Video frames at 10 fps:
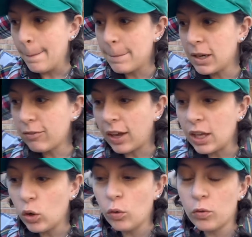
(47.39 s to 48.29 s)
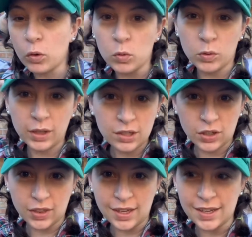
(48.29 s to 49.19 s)
but if I could
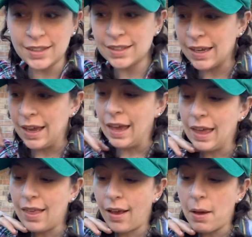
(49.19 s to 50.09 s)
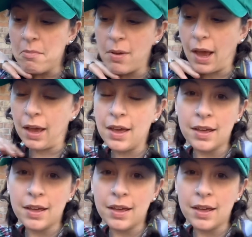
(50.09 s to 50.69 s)
overwinter these and they come back